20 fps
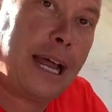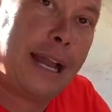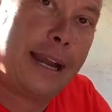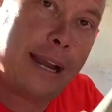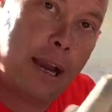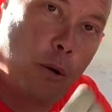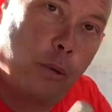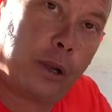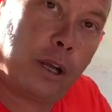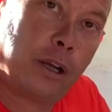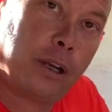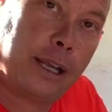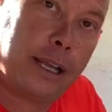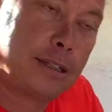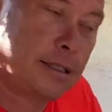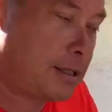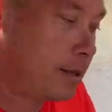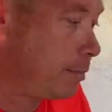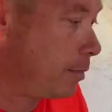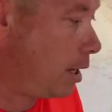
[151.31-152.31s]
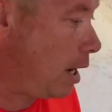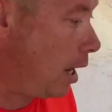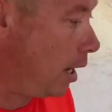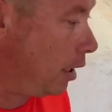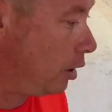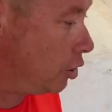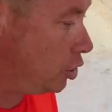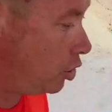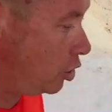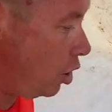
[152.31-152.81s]
and now we're going to get some
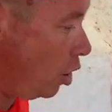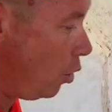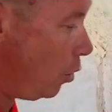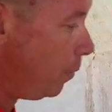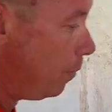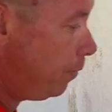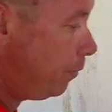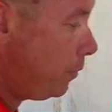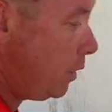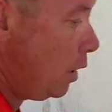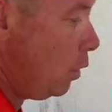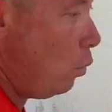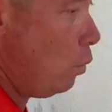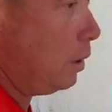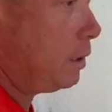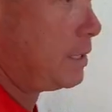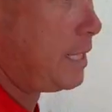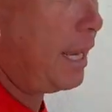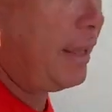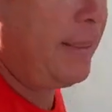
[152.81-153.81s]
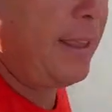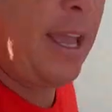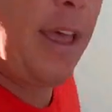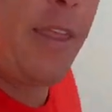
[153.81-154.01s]
color. So we'll take the